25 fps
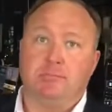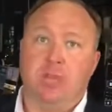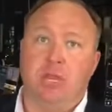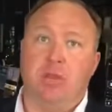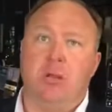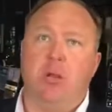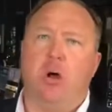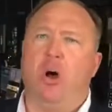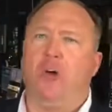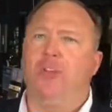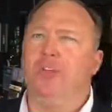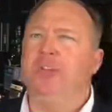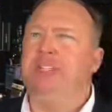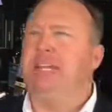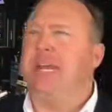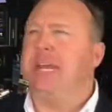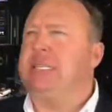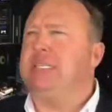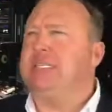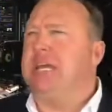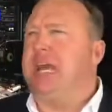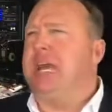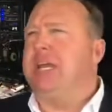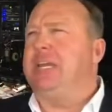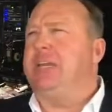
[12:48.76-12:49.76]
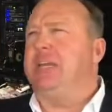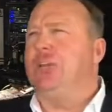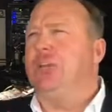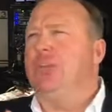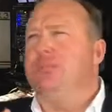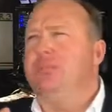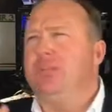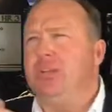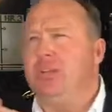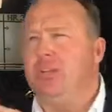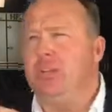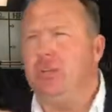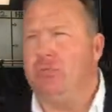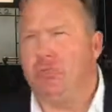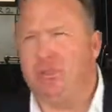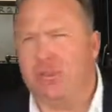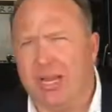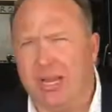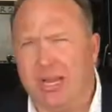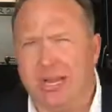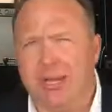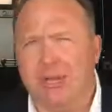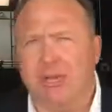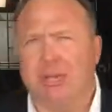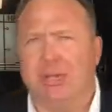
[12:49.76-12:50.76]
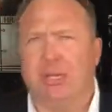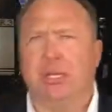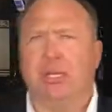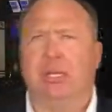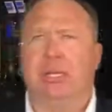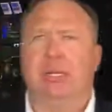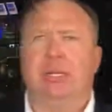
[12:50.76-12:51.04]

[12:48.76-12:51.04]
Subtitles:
And all this anti-human, eugenics,